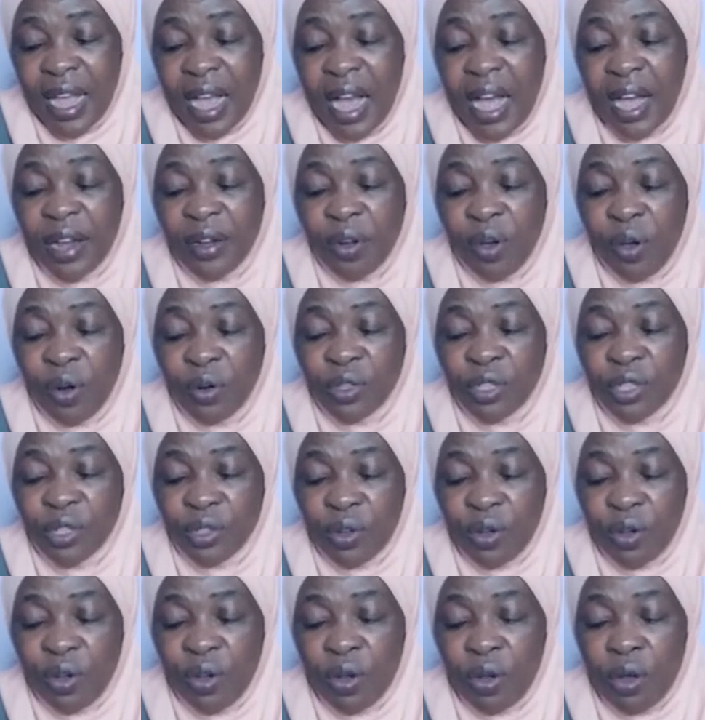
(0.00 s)
And
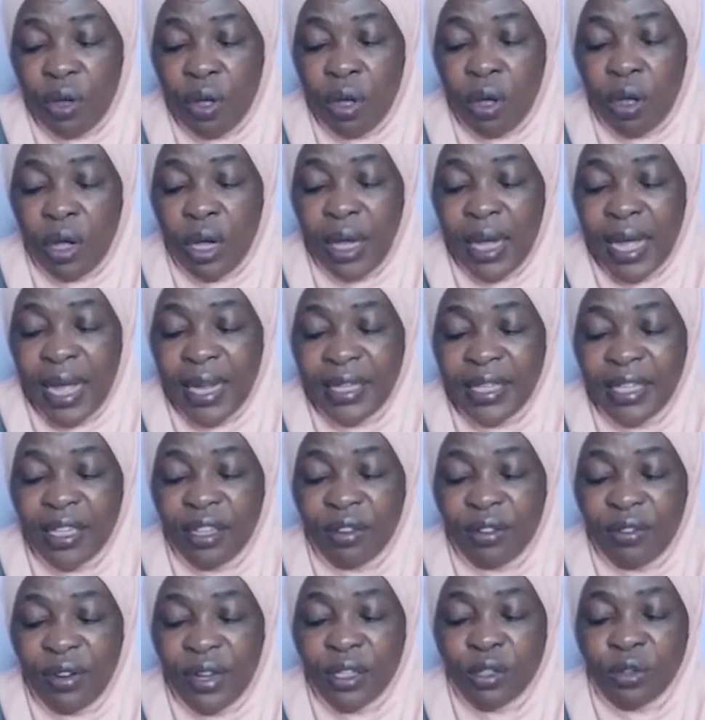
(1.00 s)
also,
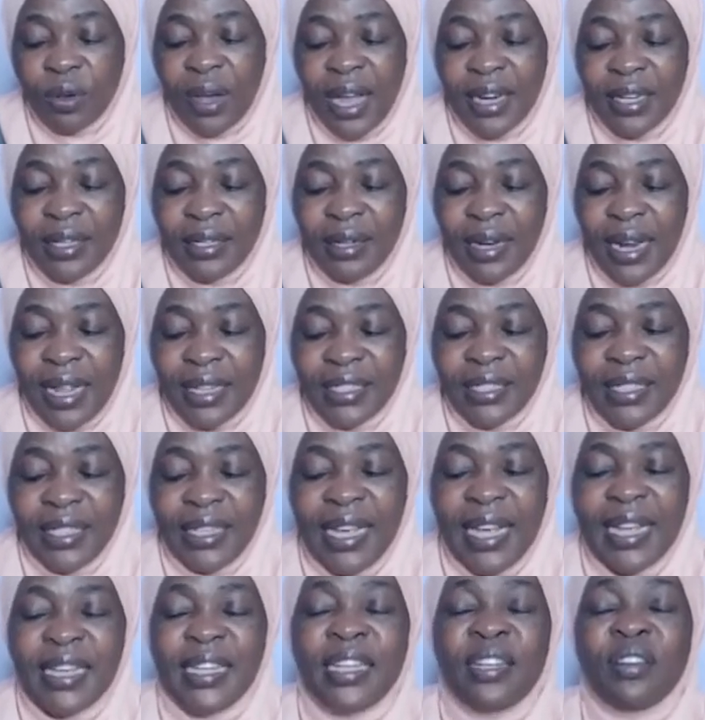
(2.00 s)
getting rich, you can't
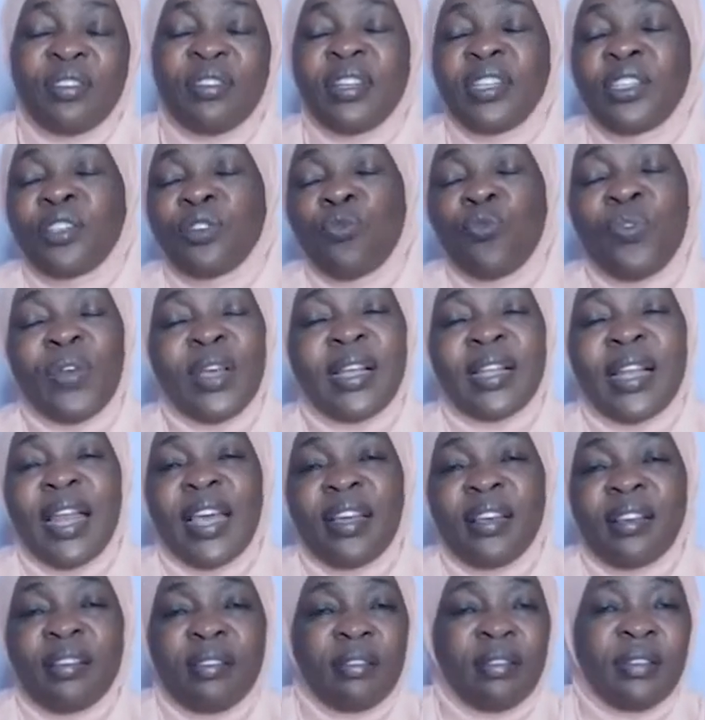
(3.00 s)
get rich quick,
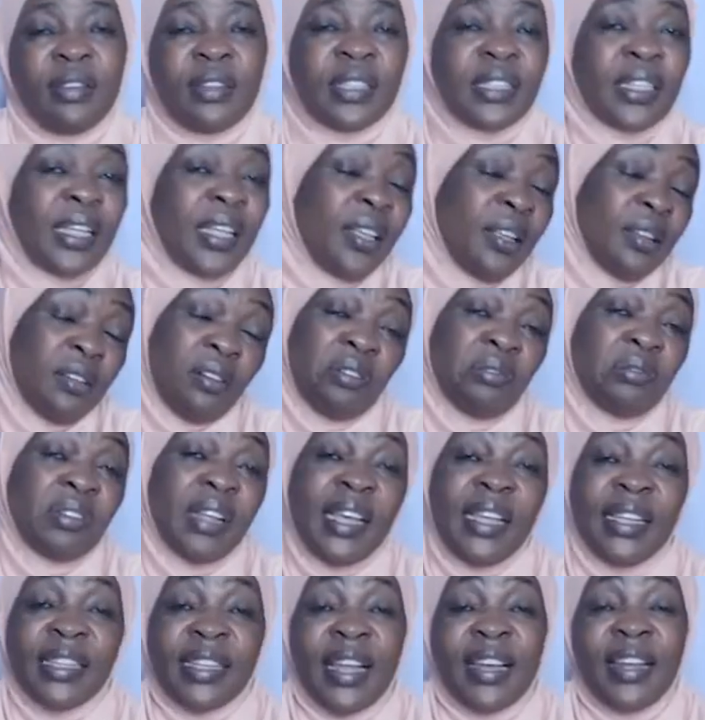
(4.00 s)
like you see on
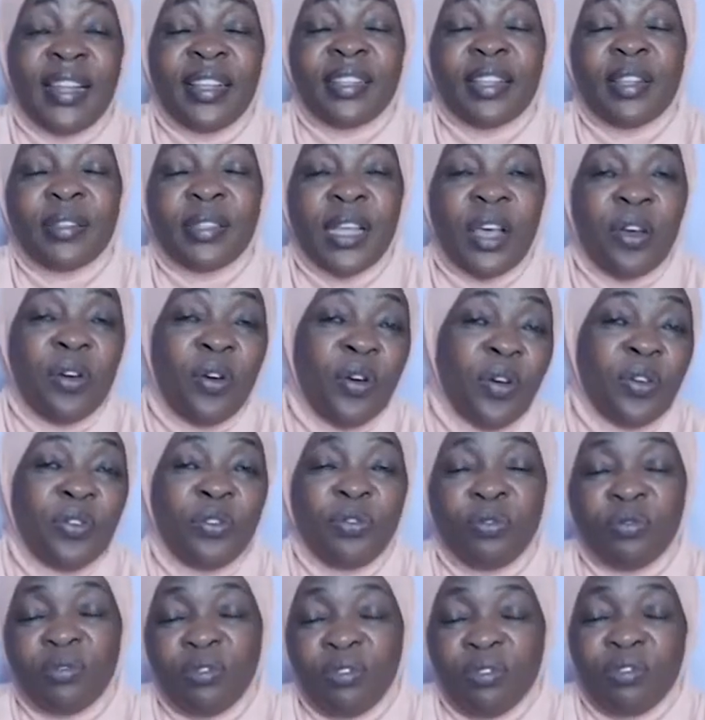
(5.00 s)
the internet, they say, oh,
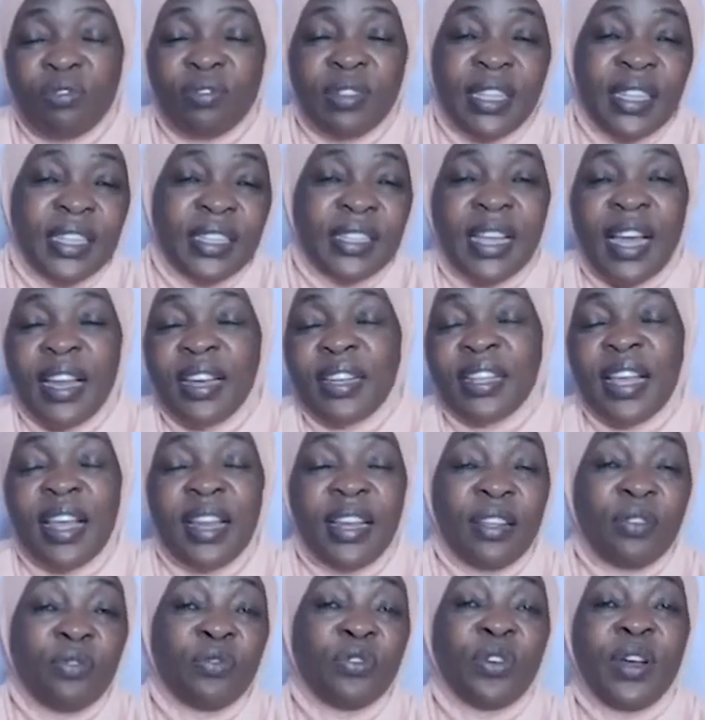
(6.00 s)
you do this and
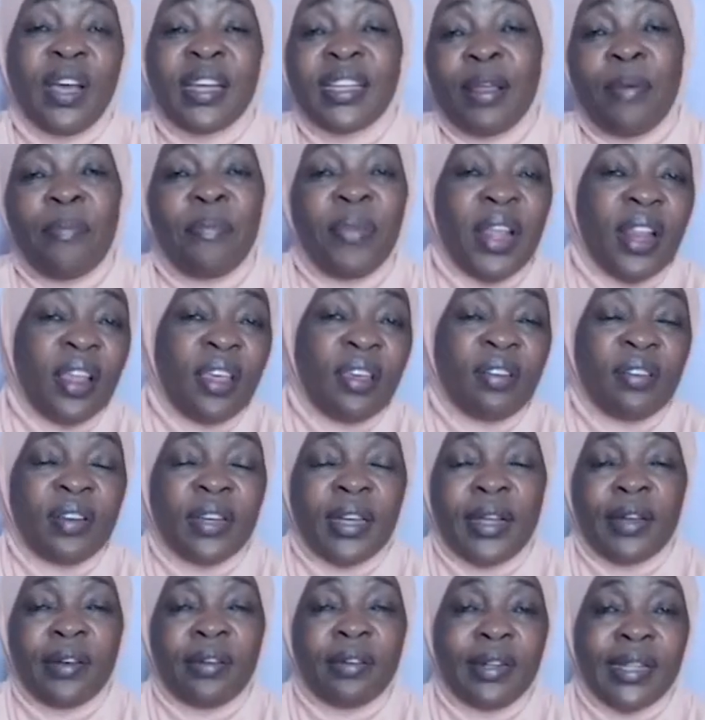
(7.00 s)
then you get a
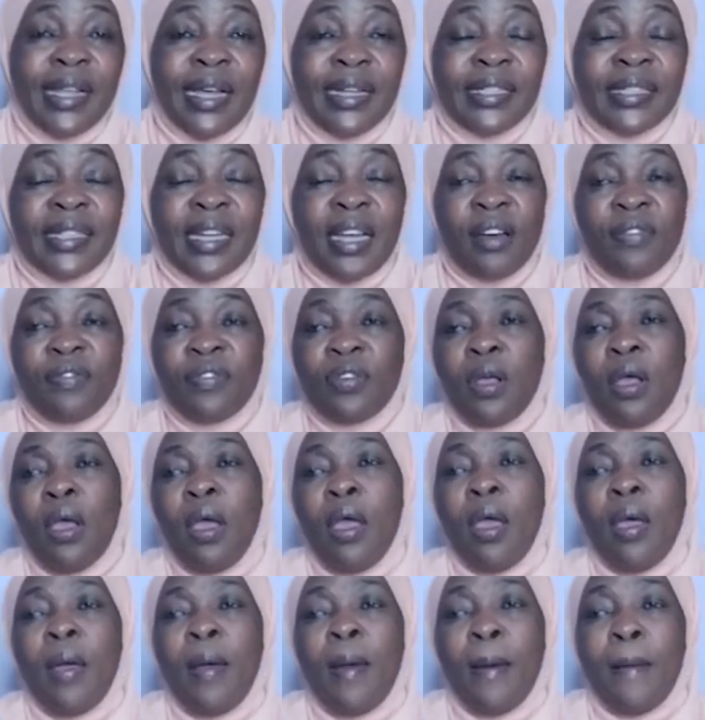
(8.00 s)
million and all that stuff.
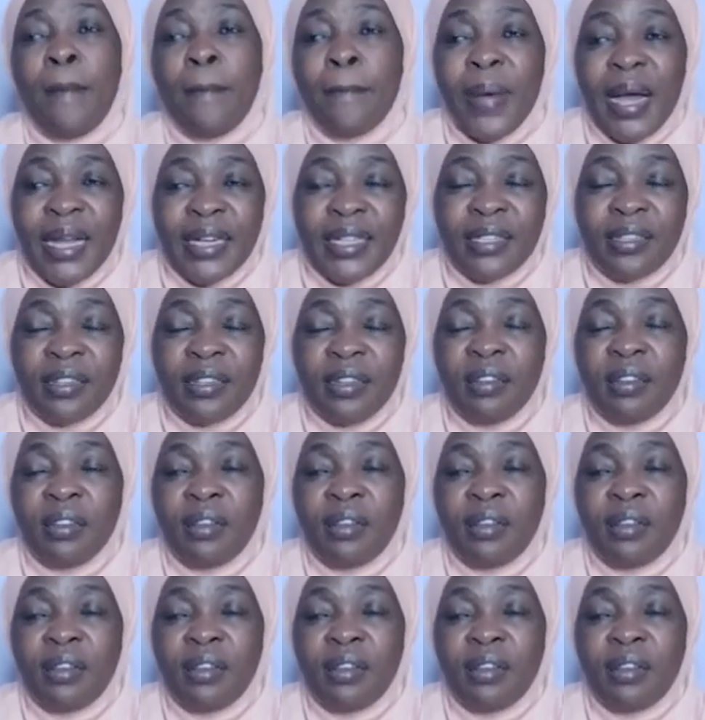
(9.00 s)
But